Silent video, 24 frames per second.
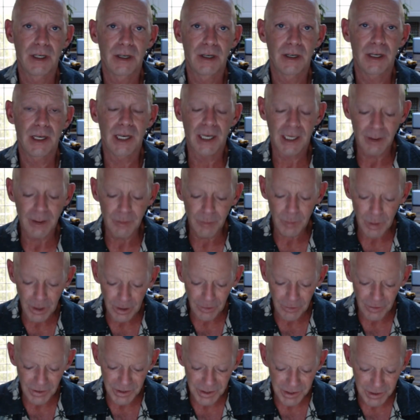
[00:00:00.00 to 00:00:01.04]
It can be
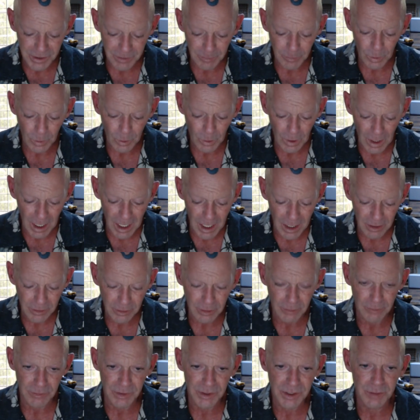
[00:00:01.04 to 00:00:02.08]
the simple act
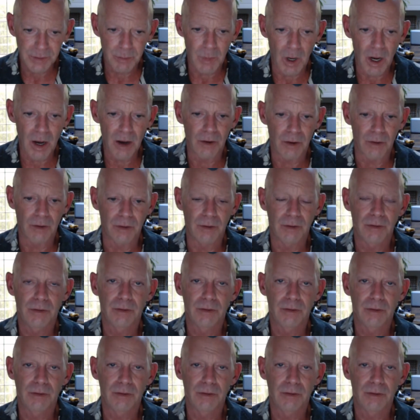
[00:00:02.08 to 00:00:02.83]
of a smile.